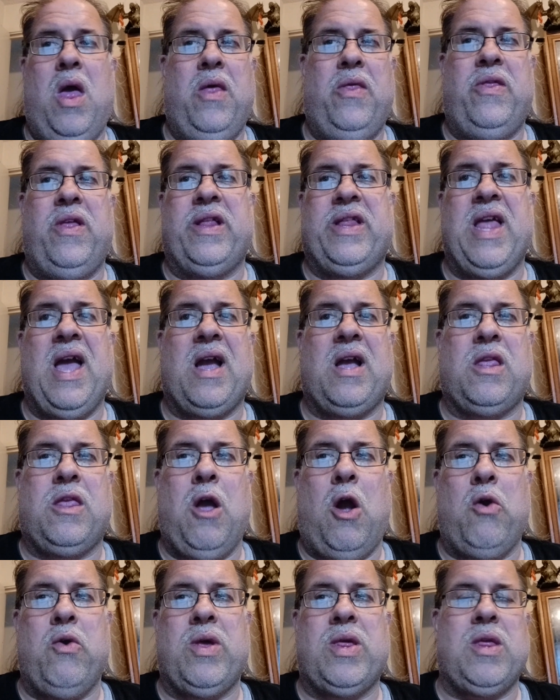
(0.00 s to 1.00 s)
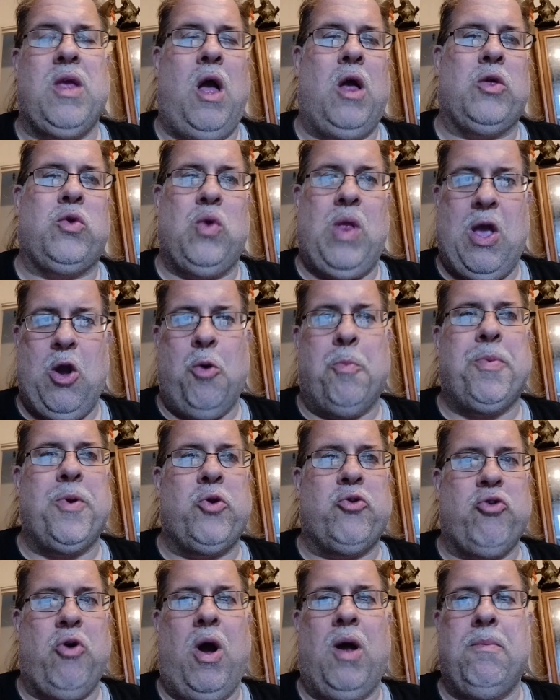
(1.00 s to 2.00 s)
the Dakatari stance will help you
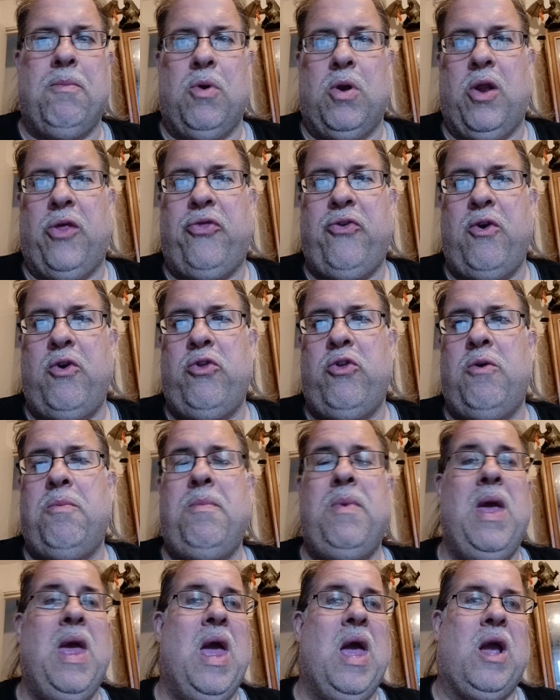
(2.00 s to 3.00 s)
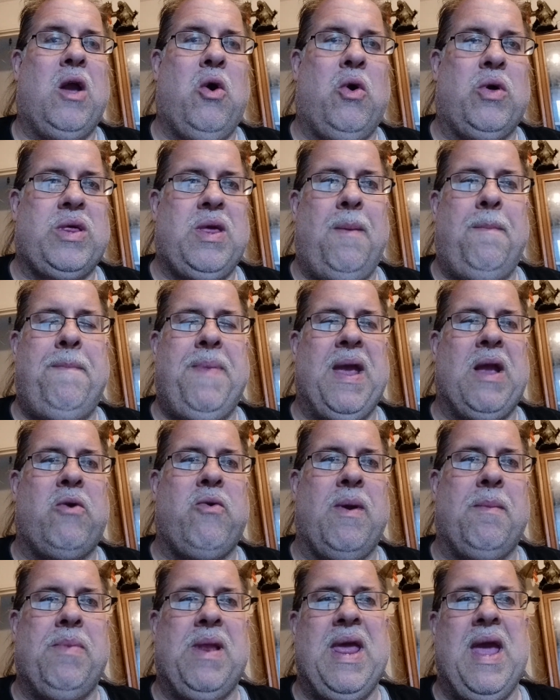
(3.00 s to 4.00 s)
try and muller through them. Got some big
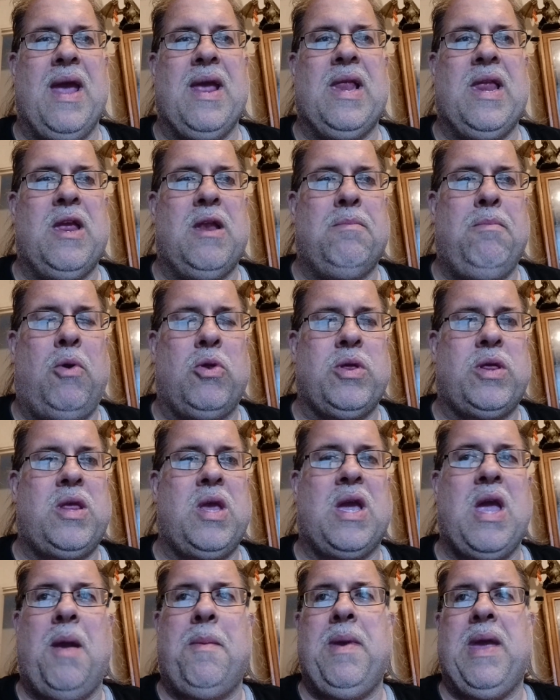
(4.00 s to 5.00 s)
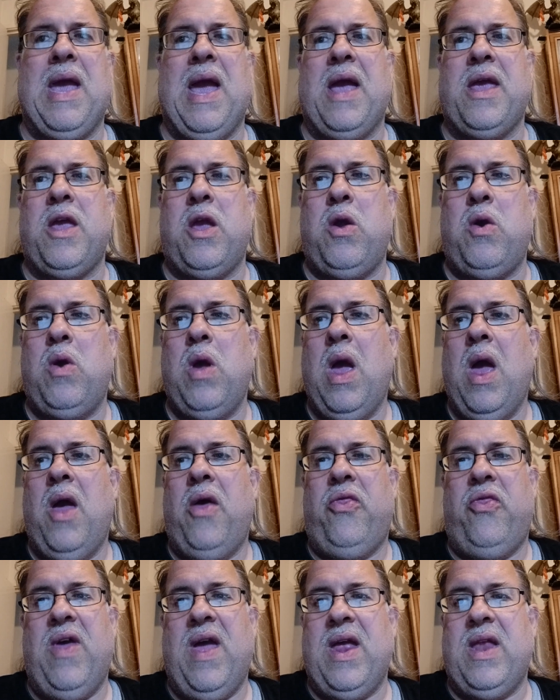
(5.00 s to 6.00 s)
gribbly alien monster coming at you,
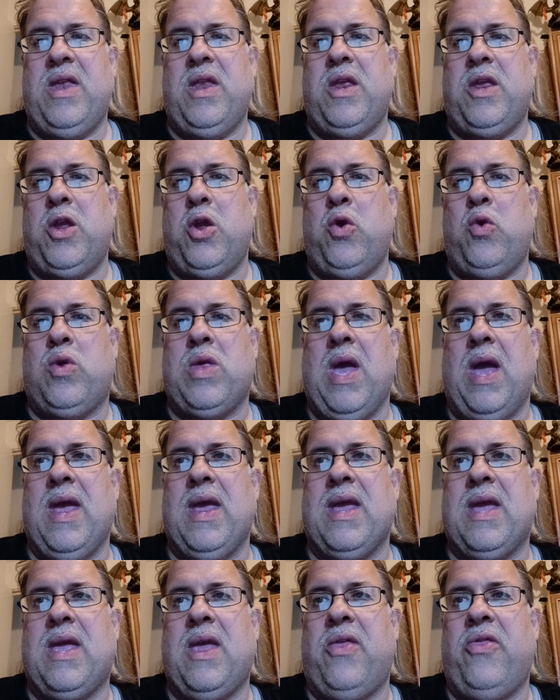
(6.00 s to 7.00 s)
then you take